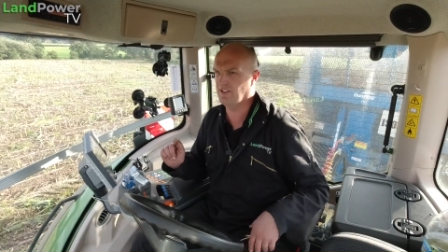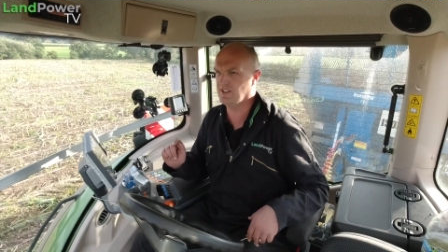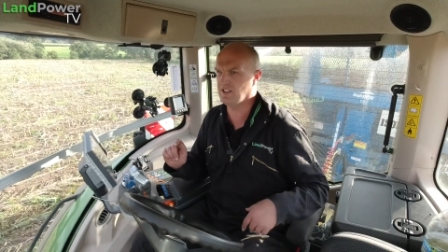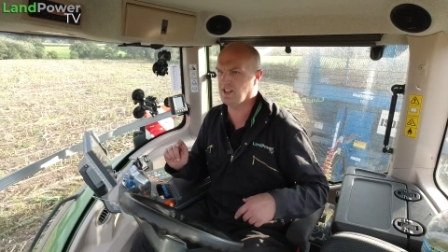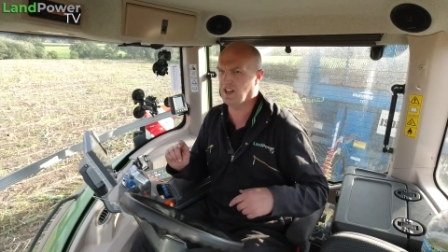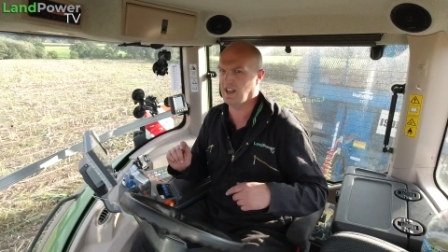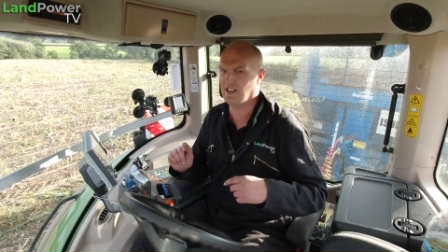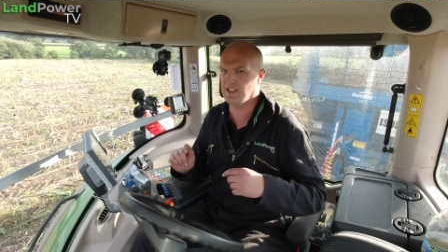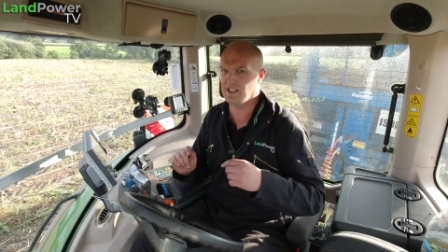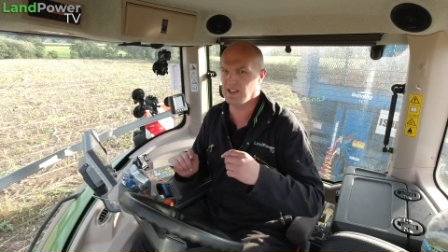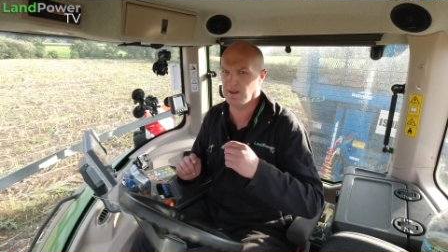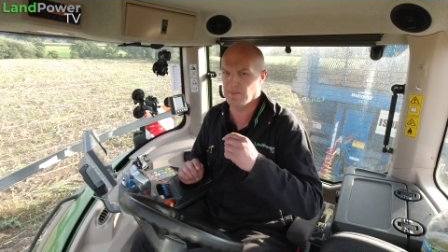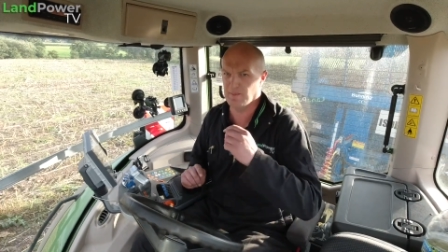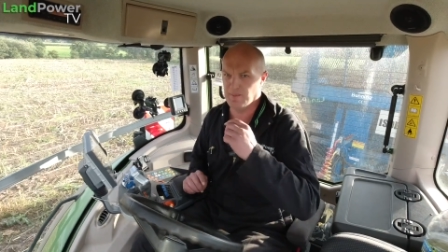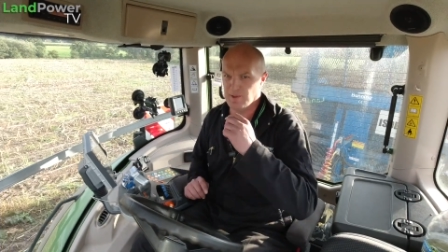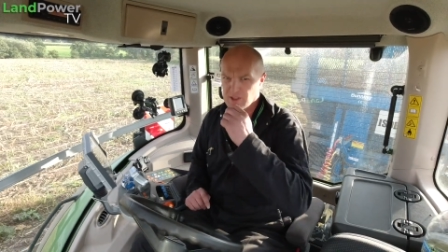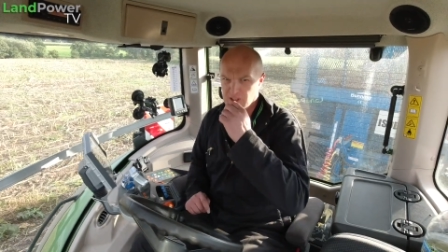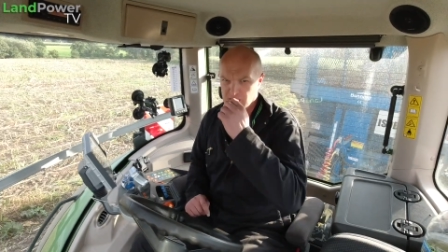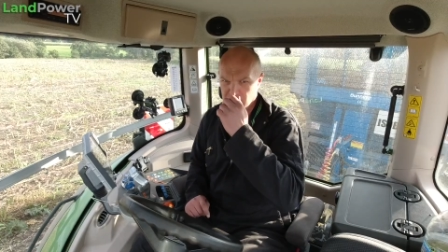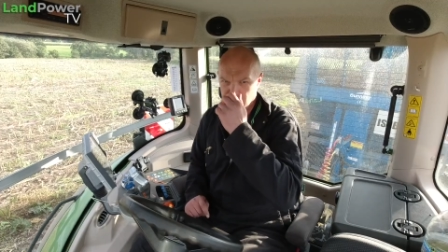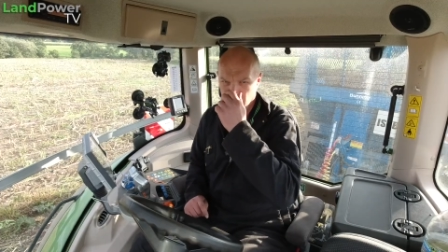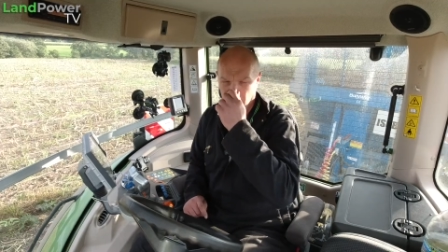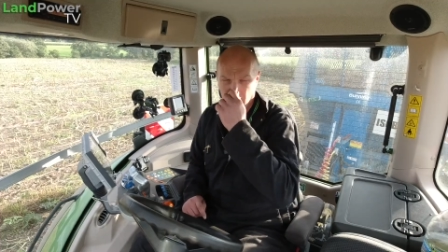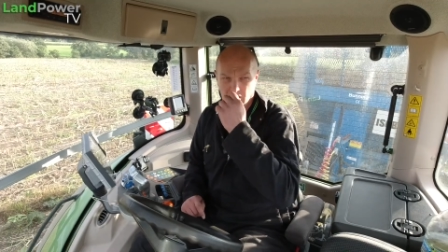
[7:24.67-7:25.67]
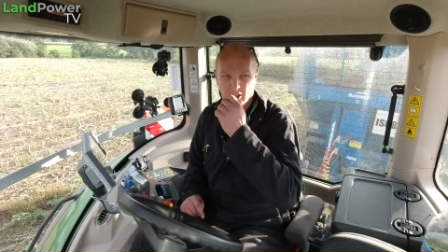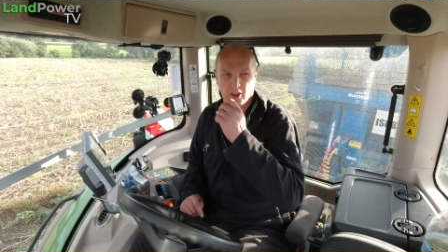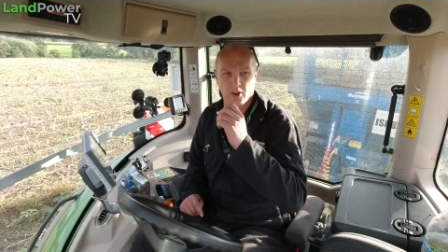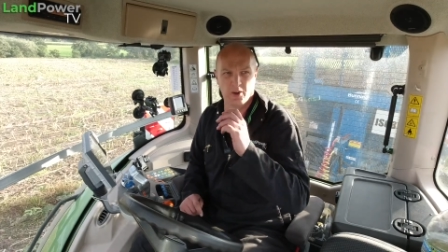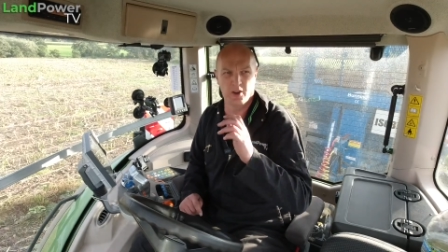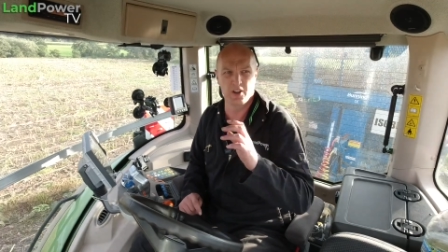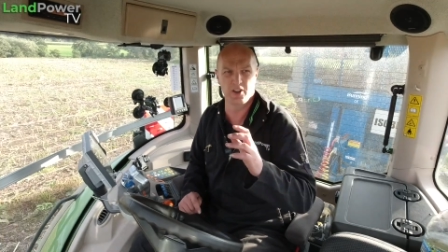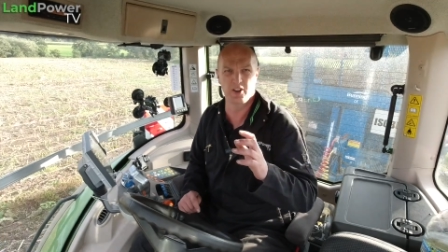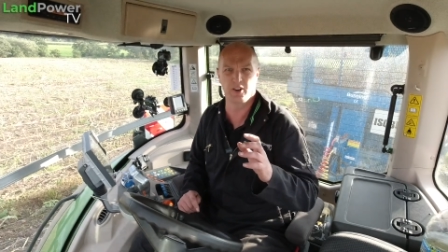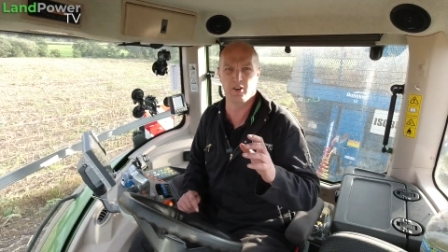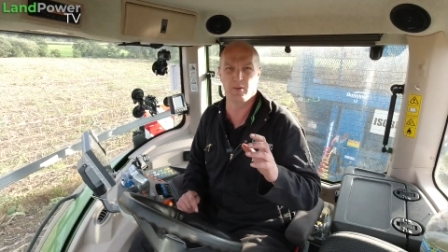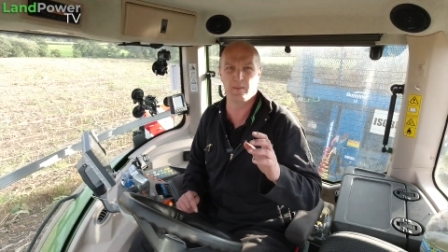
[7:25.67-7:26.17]
the tyre temperature not
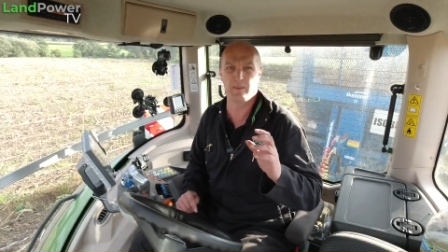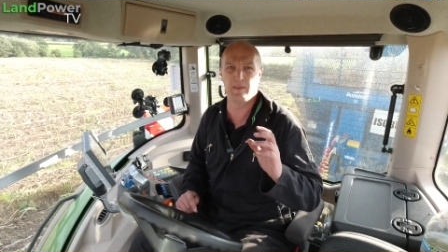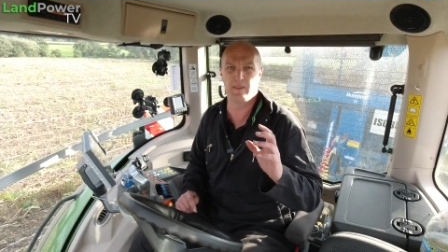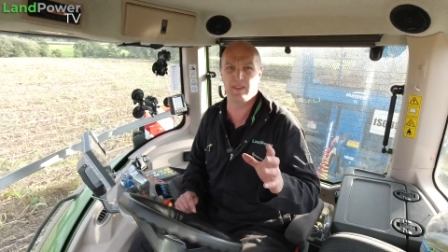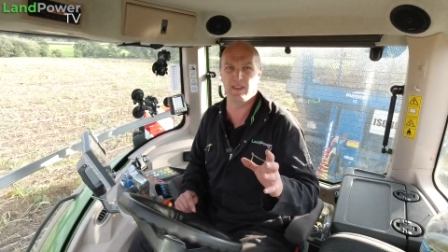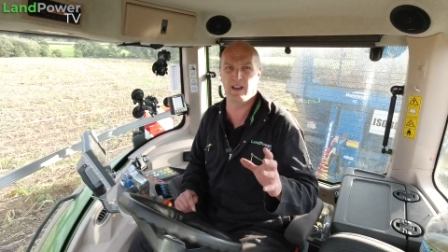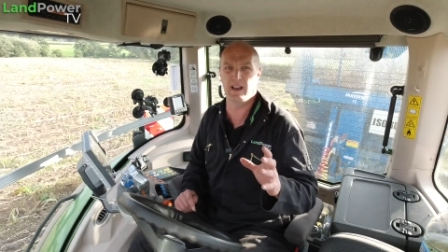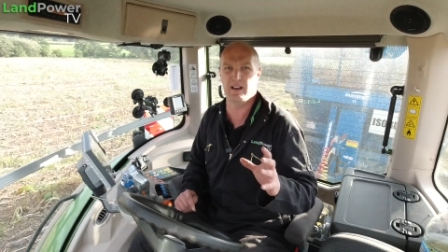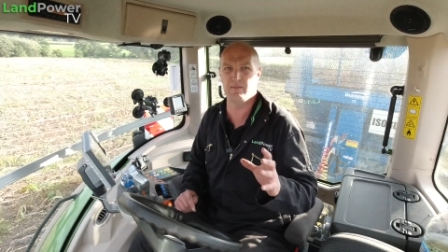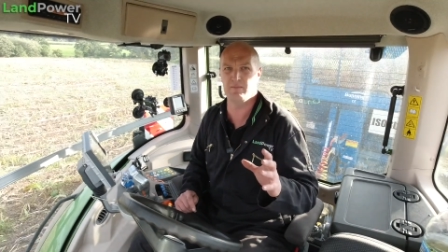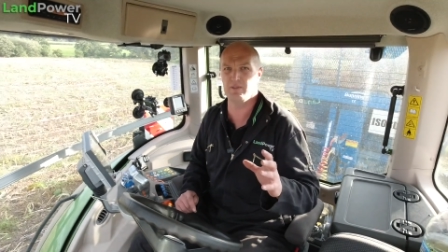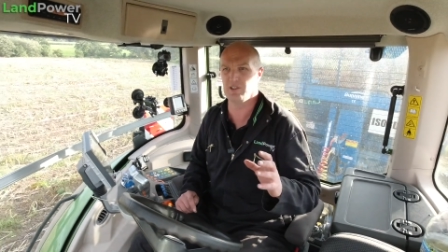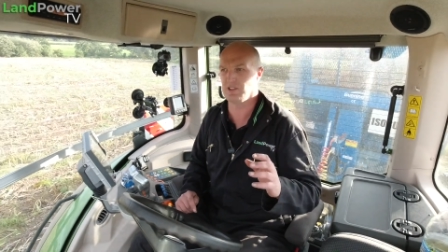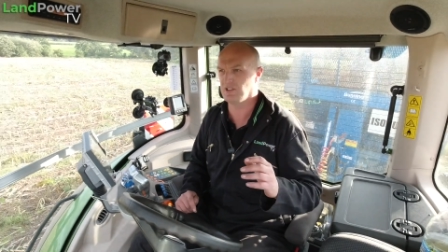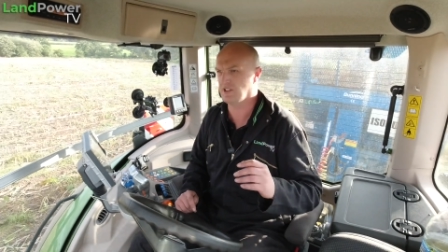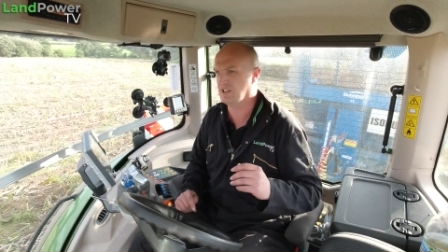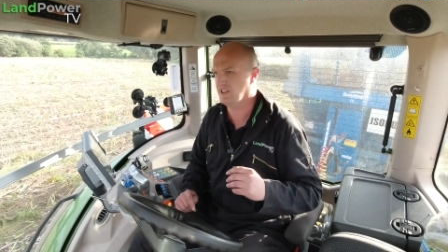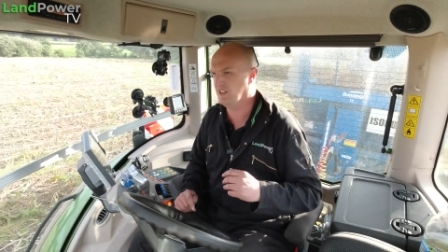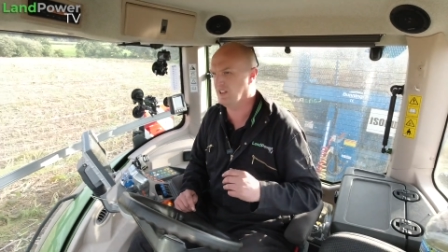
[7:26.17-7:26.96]
going up that much